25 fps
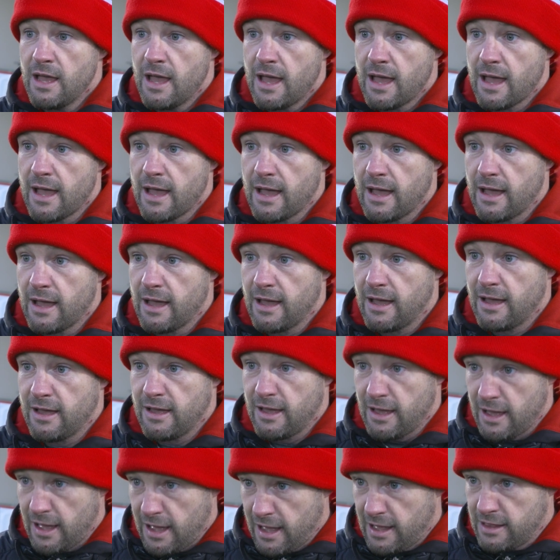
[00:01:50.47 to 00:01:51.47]

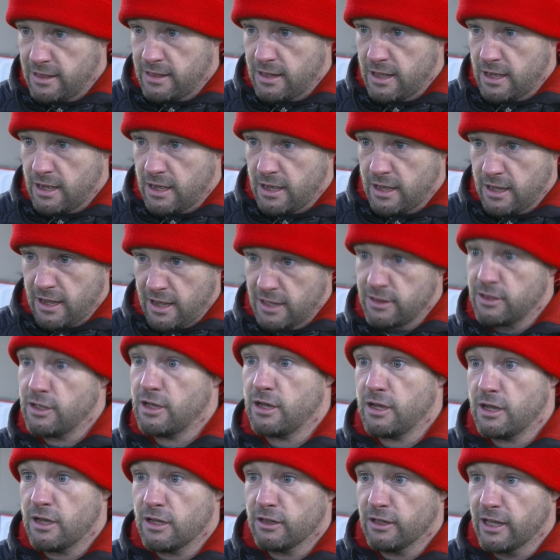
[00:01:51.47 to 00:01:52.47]
in
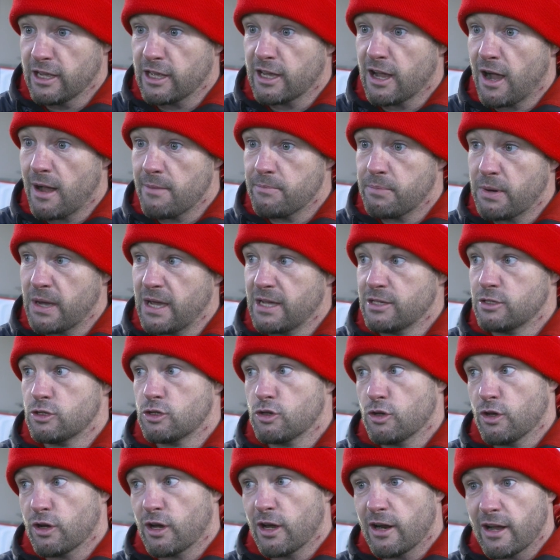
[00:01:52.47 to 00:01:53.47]
the league campaign,
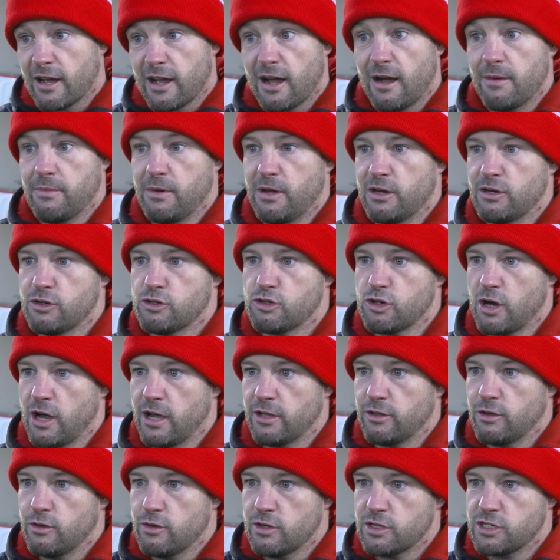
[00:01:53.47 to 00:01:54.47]
so they're going to come here and try
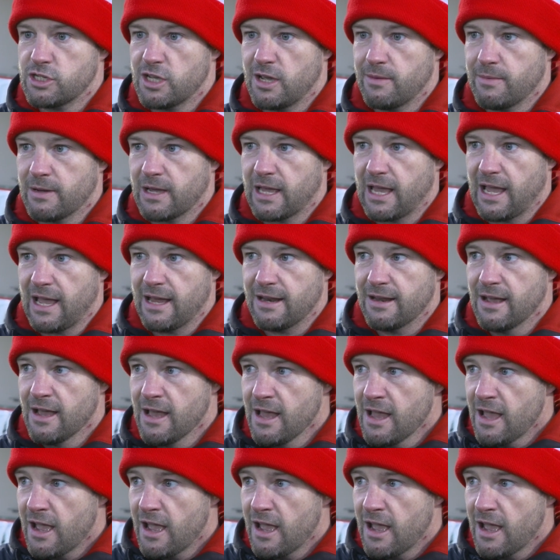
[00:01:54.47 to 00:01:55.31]
and do the same again,